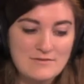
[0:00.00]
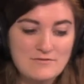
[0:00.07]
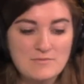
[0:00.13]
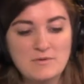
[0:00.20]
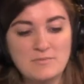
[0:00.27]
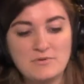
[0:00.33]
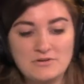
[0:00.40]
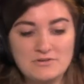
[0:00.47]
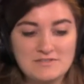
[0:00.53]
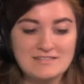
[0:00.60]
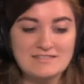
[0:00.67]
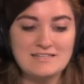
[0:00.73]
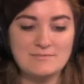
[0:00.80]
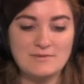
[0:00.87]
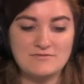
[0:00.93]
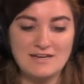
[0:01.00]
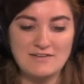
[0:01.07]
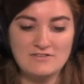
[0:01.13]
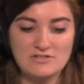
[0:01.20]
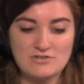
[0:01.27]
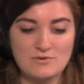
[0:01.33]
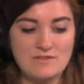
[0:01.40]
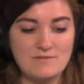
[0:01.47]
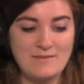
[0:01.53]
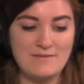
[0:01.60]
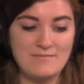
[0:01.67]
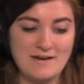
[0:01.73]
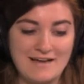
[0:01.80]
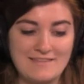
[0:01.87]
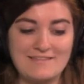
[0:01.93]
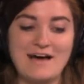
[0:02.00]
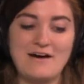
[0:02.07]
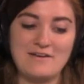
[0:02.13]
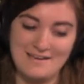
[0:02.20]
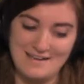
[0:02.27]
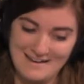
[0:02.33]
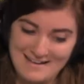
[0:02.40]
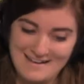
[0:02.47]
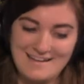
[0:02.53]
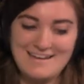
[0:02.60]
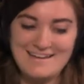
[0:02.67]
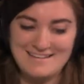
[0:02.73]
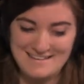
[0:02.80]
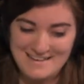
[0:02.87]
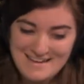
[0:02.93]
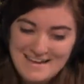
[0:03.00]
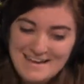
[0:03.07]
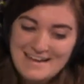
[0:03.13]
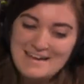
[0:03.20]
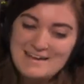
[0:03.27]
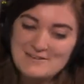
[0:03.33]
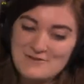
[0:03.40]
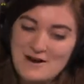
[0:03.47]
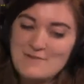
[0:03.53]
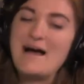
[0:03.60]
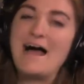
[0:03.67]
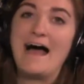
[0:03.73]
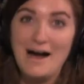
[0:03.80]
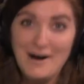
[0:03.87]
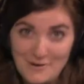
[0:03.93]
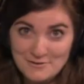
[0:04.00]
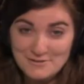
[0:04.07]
from the producing team of David Shore, the man behind the hit hit hit drama House.